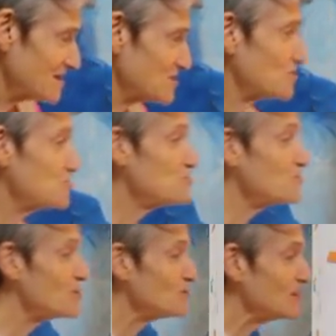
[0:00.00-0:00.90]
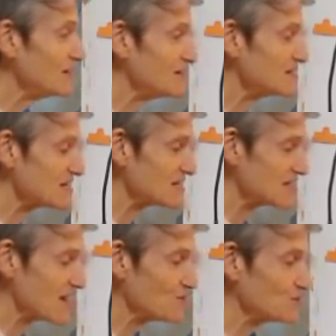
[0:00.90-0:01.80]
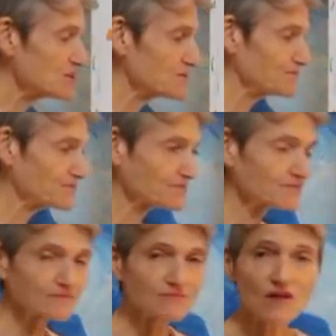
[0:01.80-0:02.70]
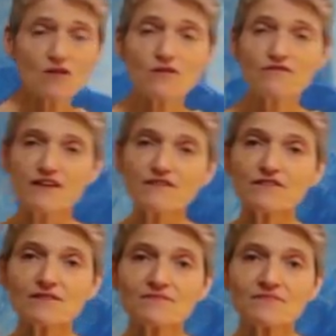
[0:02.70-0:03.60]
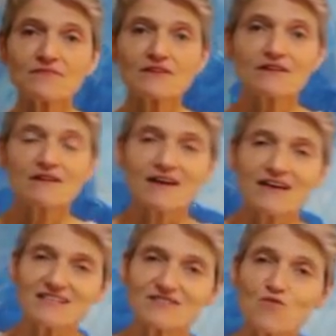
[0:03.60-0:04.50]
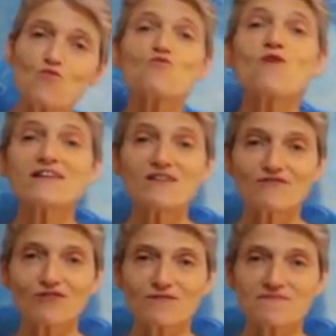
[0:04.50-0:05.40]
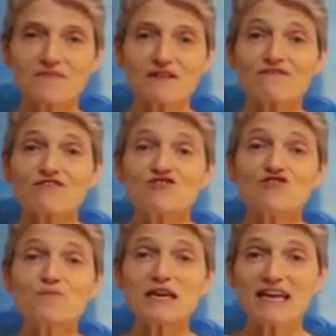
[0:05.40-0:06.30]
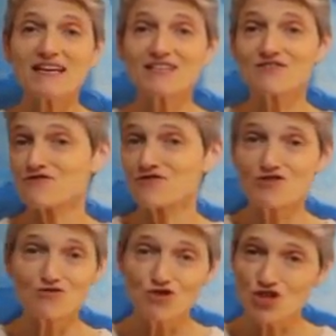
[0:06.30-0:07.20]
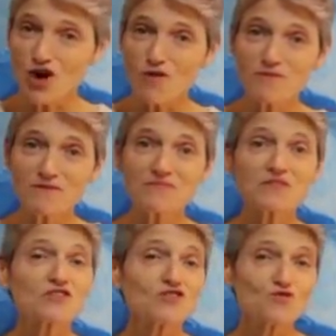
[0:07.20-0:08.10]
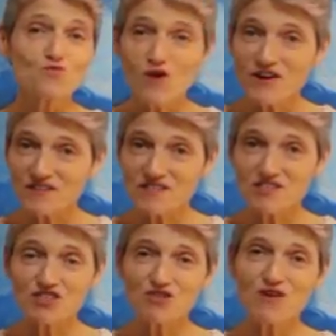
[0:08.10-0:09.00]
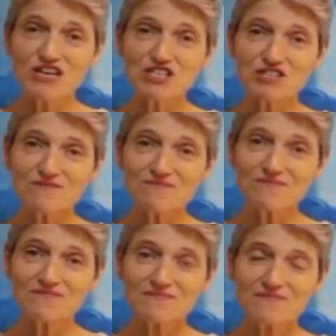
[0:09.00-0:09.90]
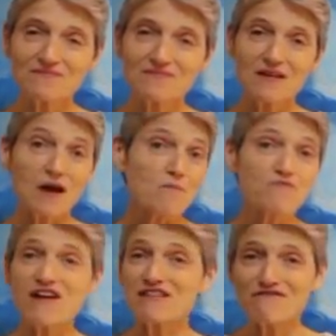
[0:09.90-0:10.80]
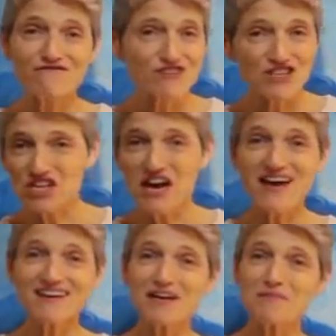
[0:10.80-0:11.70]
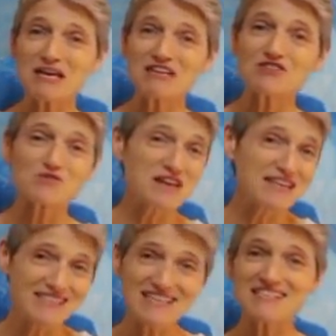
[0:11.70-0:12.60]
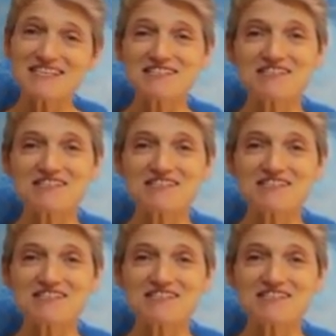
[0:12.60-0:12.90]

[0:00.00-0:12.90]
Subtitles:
So the new moon in the sixth house, on the fifth, is wonderful for new beginnings, for a new job, new work situation, a breath of fresh air coming into an existing